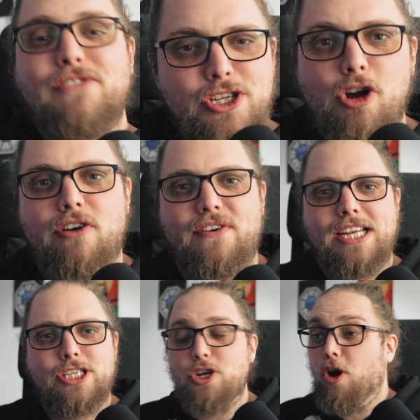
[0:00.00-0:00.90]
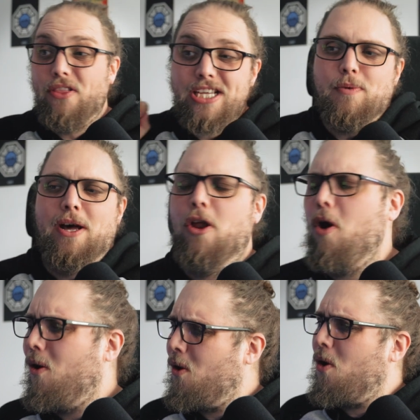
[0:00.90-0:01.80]
photography tutorial. This one,
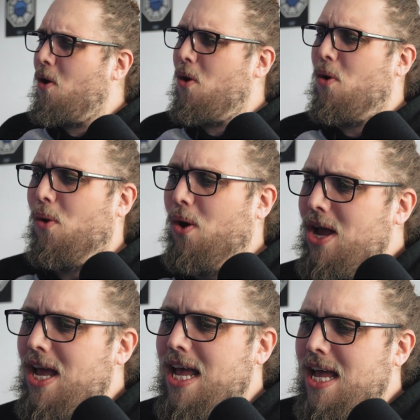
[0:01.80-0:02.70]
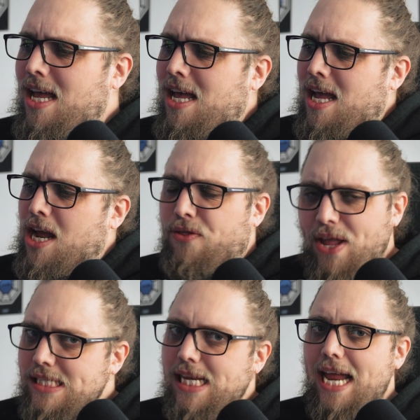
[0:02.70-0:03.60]
oh,
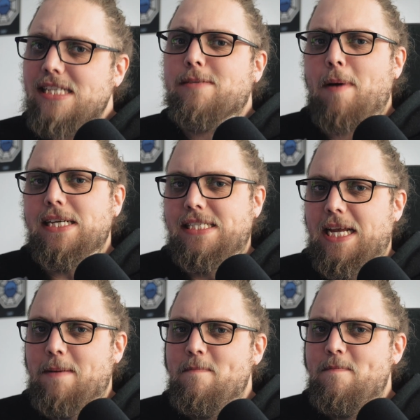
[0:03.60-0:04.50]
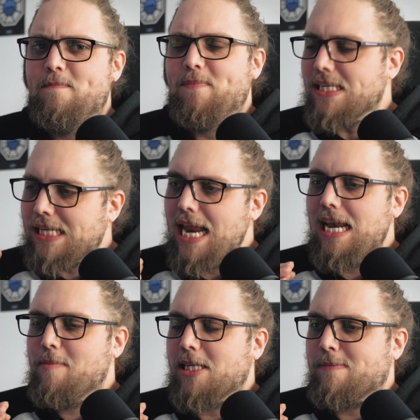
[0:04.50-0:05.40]
things are getting spicy. Things are getting
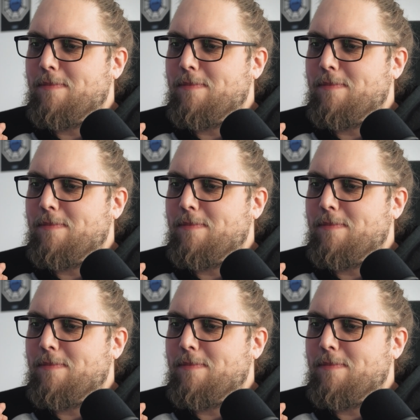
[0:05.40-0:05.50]
a little bit